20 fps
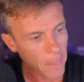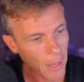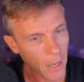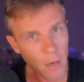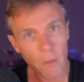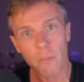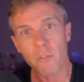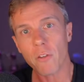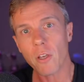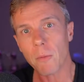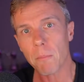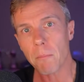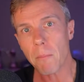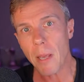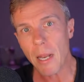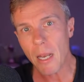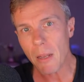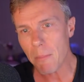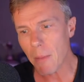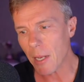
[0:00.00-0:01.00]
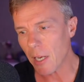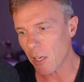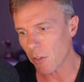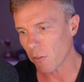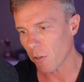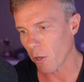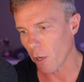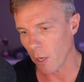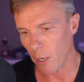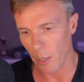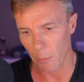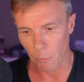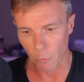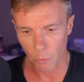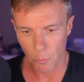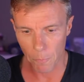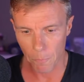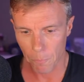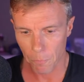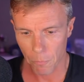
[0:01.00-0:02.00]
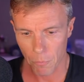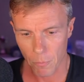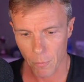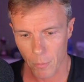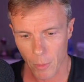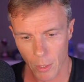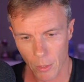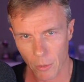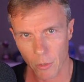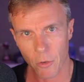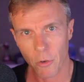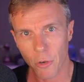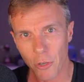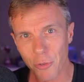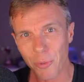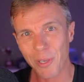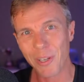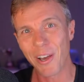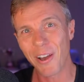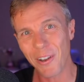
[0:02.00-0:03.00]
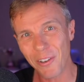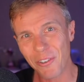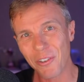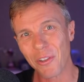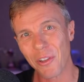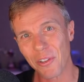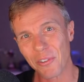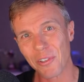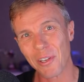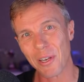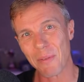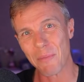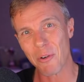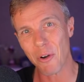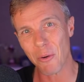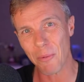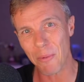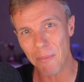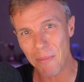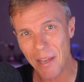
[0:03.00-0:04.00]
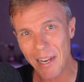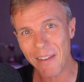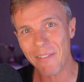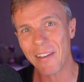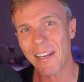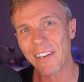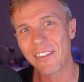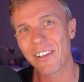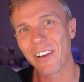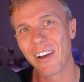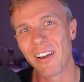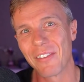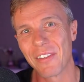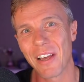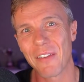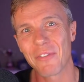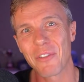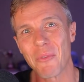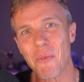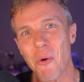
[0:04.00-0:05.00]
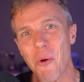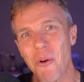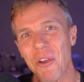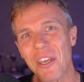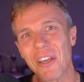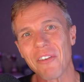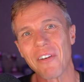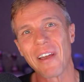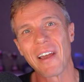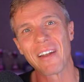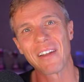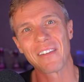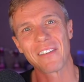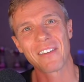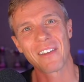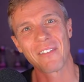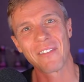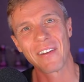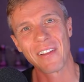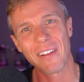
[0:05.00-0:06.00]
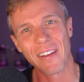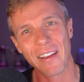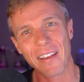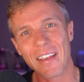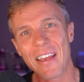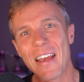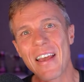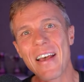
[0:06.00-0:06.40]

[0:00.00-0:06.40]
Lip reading: And I've said many, many times, and of course we don't do this anymore, but many, many times after walking around at somewhere like